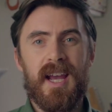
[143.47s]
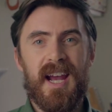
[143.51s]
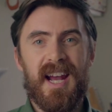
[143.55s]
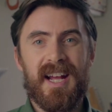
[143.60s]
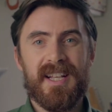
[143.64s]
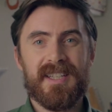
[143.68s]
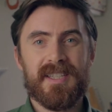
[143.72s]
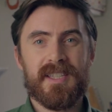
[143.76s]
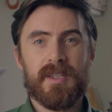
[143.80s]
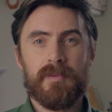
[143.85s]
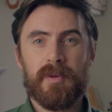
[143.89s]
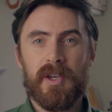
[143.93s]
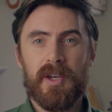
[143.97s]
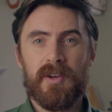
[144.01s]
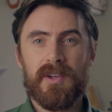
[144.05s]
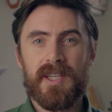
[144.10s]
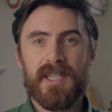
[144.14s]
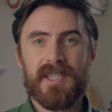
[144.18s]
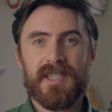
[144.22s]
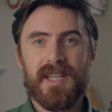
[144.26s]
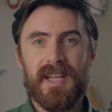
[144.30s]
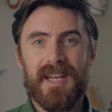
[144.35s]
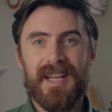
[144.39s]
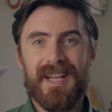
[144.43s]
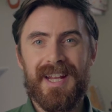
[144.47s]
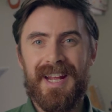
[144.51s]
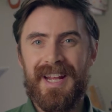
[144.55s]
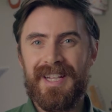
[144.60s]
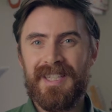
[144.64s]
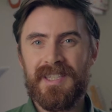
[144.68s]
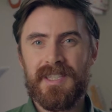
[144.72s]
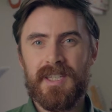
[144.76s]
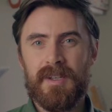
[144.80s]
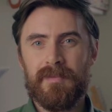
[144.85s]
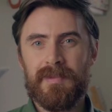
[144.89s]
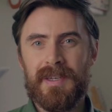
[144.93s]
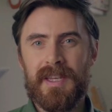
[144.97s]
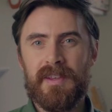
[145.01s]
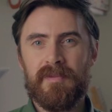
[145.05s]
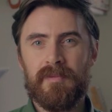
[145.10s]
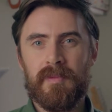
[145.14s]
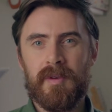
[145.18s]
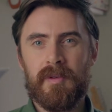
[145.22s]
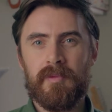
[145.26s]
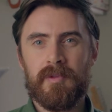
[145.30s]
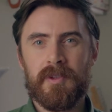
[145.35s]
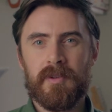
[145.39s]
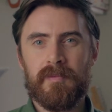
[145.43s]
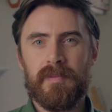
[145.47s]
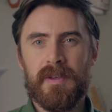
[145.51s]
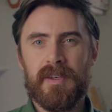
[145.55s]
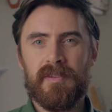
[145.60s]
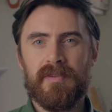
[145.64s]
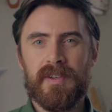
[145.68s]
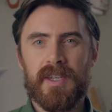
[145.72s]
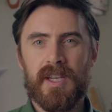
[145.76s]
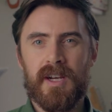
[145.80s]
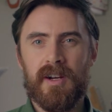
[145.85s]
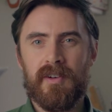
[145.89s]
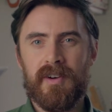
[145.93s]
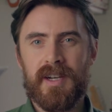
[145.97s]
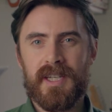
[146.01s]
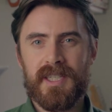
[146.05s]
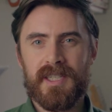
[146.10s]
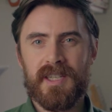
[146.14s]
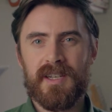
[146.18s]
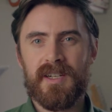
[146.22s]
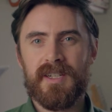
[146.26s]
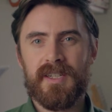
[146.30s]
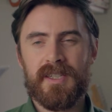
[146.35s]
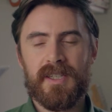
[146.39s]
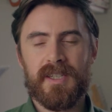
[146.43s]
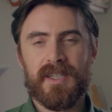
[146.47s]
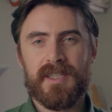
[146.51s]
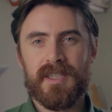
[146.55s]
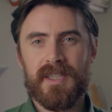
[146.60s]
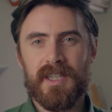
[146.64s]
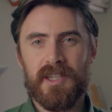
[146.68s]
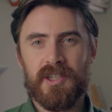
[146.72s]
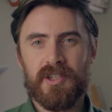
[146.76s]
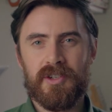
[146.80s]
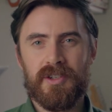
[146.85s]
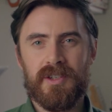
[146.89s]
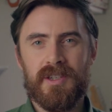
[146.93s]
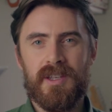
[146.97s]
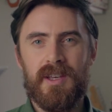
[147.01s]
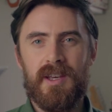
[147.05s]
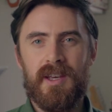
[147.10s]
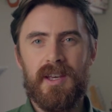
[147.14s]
and to be honest, it ends up leaving me with a bit of an RSI condition.